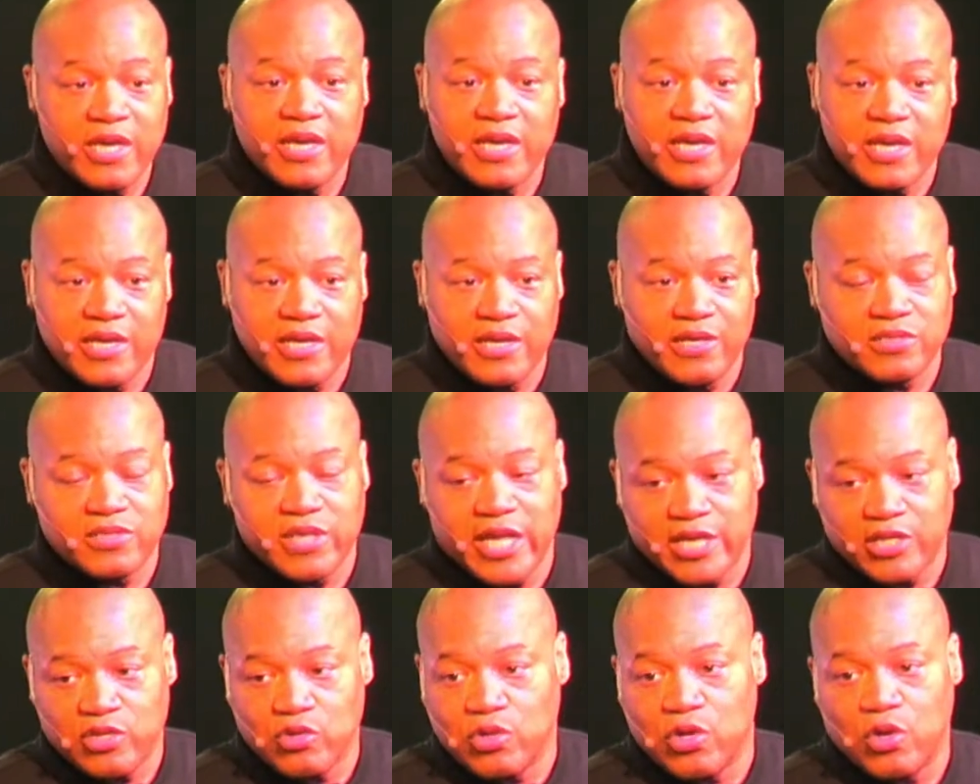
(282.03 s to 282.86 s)
is
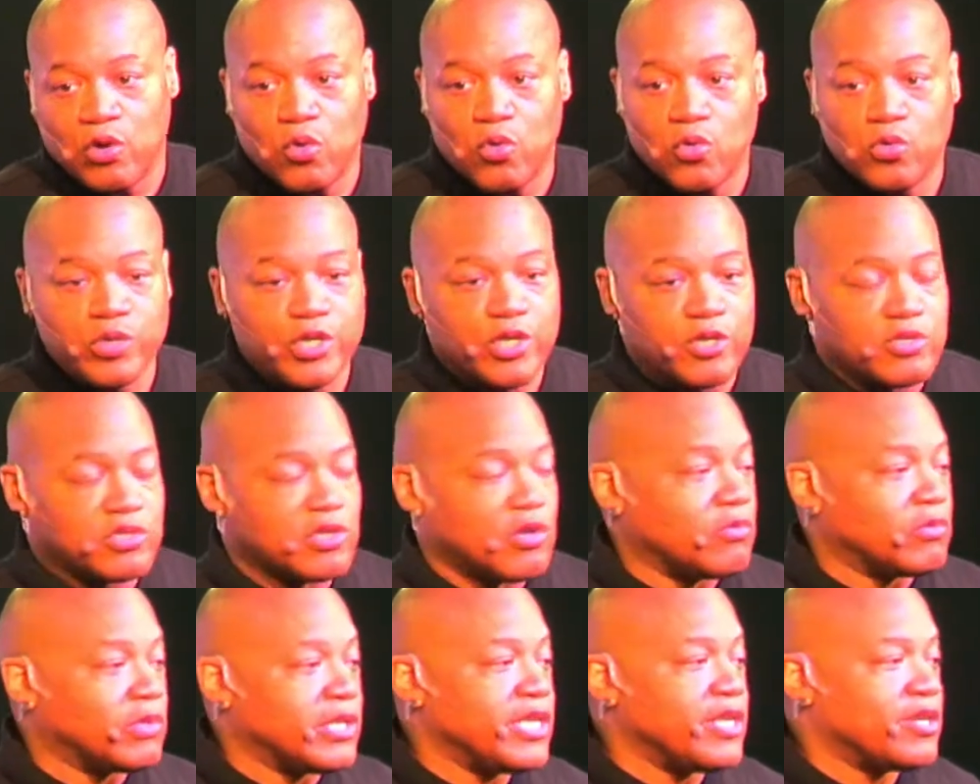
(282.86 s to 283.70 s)
that you know who your
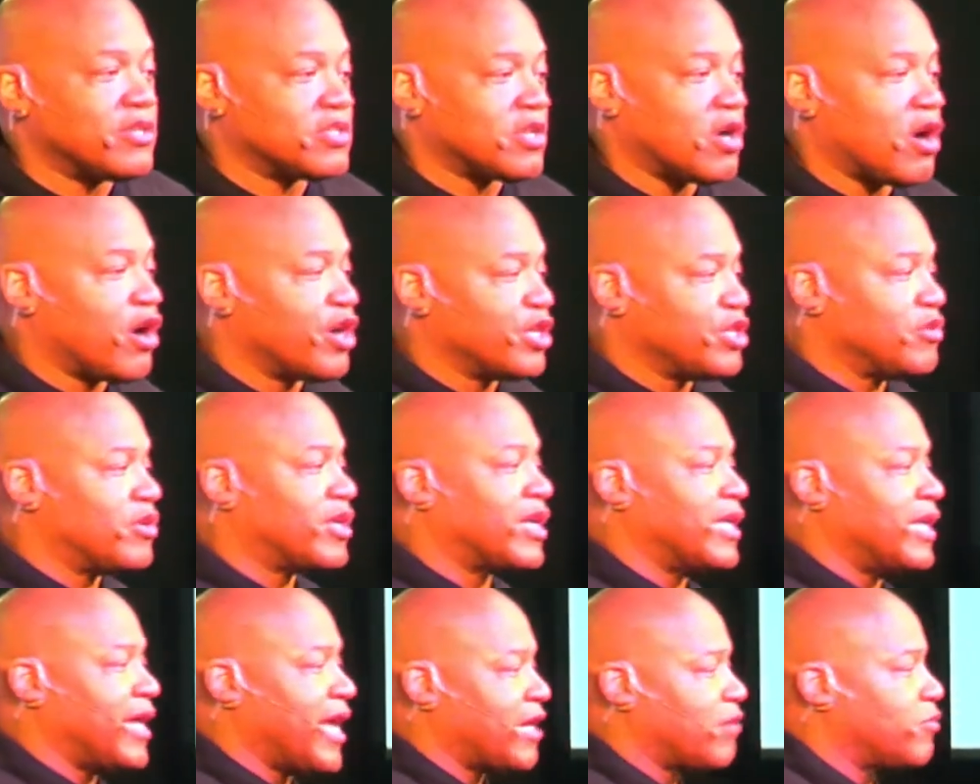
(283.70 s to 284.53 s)
zone leaders are and you
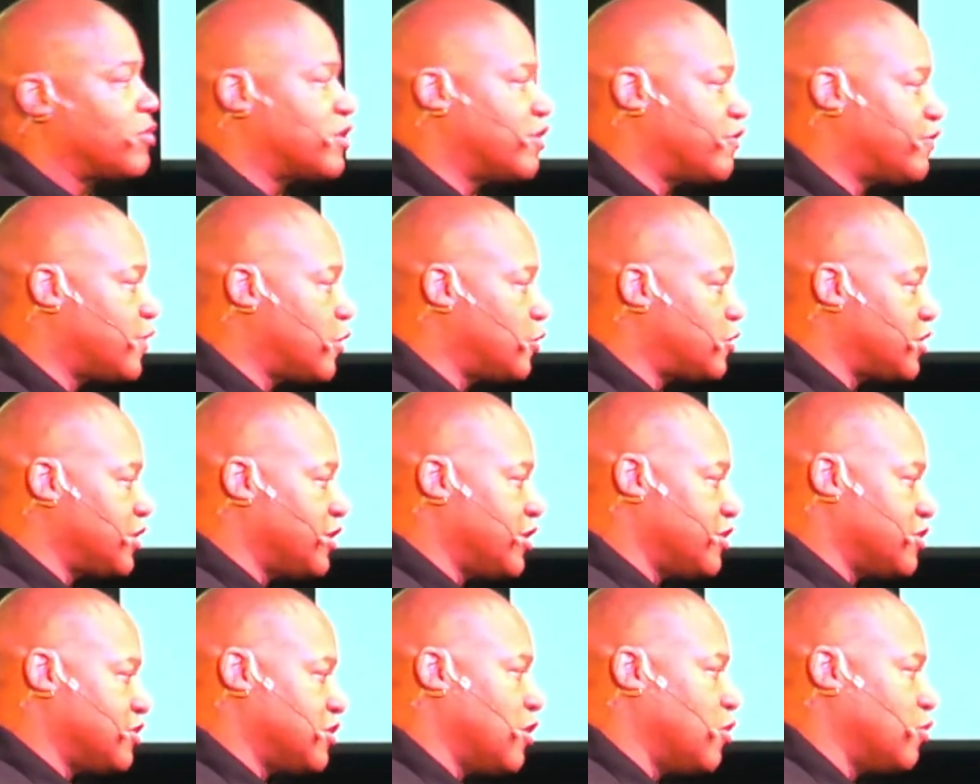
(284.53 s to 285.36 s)
connect with the folks in
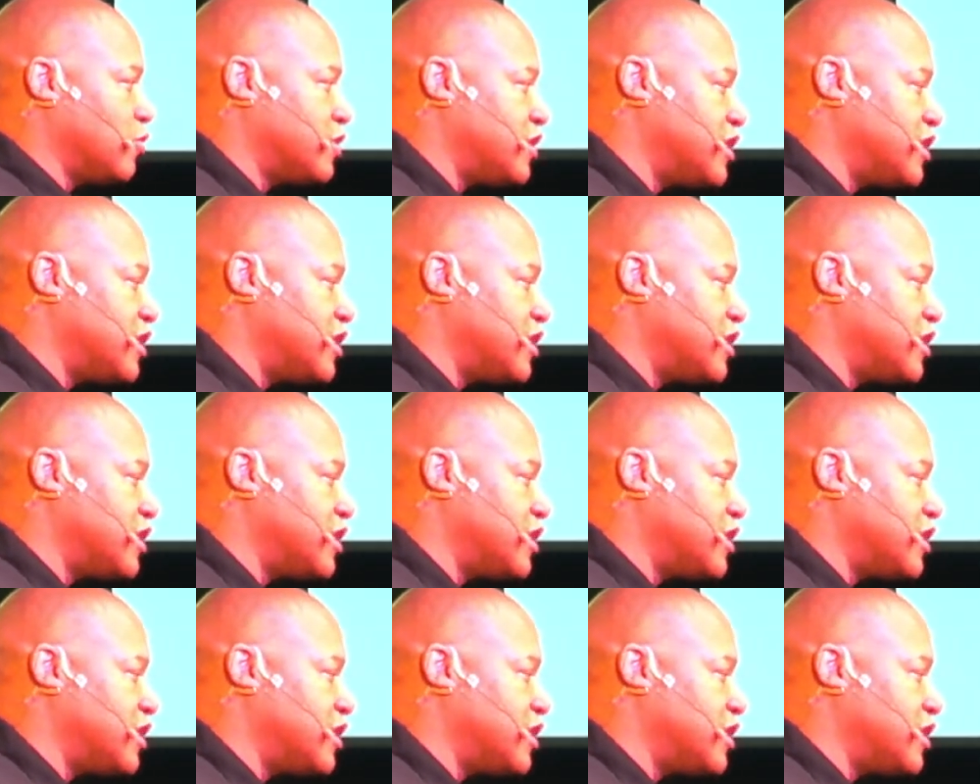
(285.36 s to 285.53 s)
your zone.